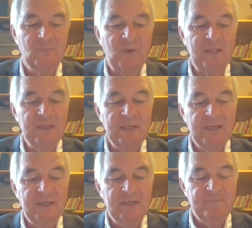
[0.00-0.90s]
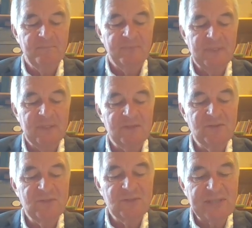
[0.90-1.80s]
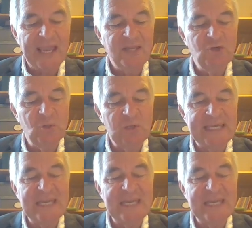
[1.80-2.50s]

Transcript: Well, Daniel